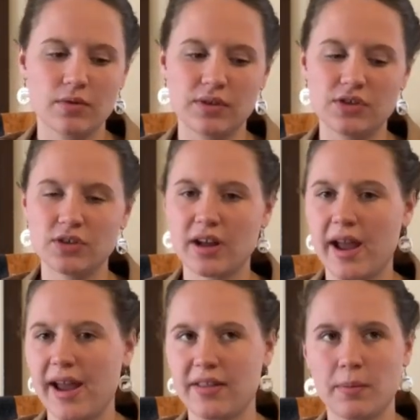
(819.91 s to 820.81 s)
With Judah, I
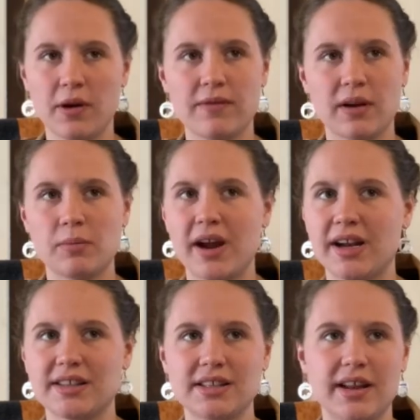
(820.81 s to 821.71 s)
had the perfect
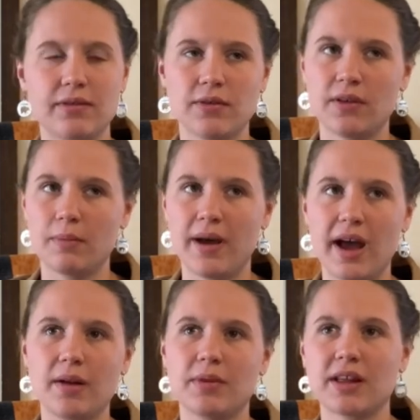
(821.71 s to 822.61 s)
pregnancy, never felt
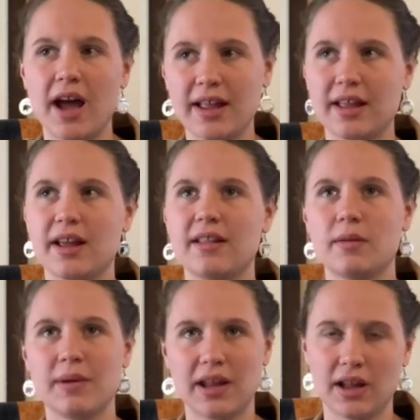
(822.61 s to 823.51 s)
bad. With Kyla, in
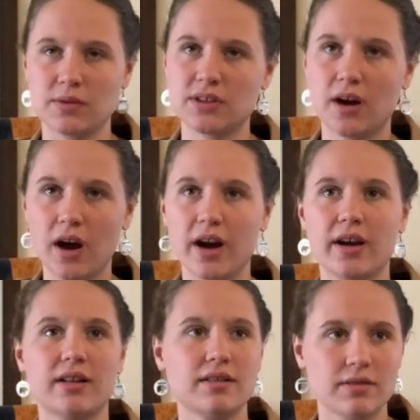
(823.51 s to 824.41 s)
the beginning was
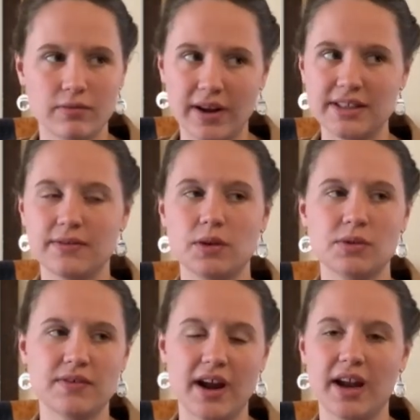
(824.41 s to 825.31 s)
hard, the rest of it
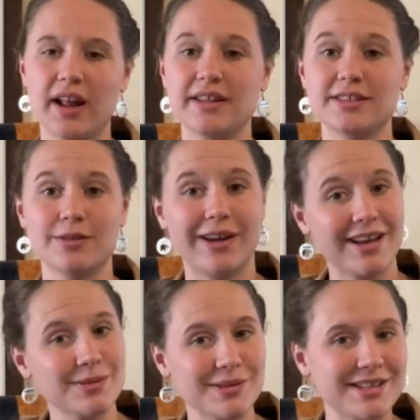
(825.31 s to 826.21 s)
was fine. And so I
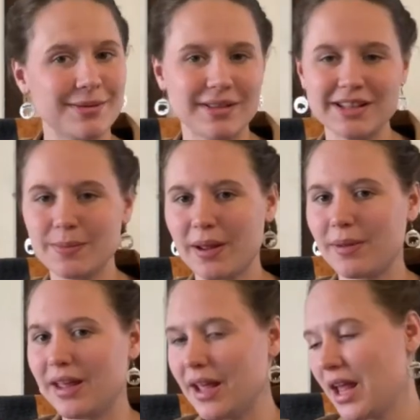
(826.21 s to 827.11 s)
guess we'll see what this
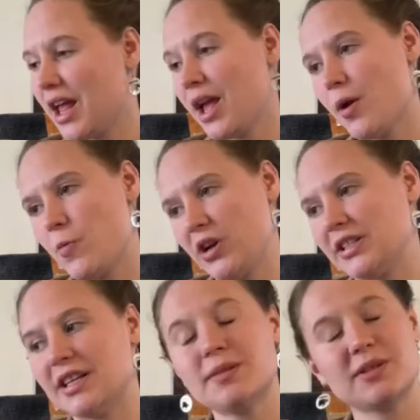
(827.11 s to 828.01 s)
baby
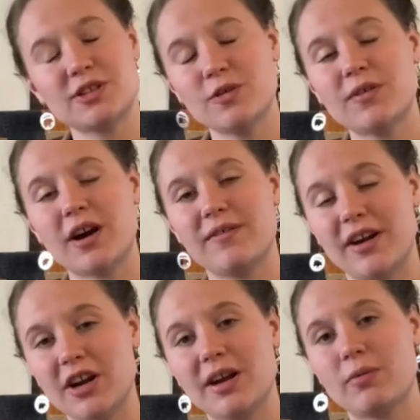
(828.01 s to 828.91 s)
brings us, but so far,
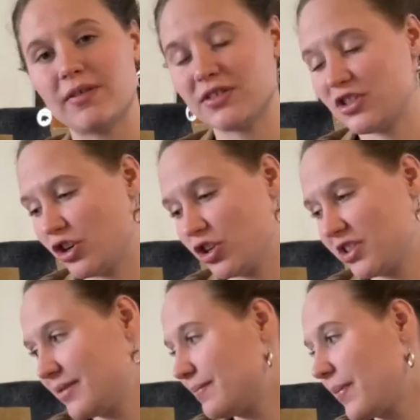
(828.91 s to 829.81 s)
very rough start.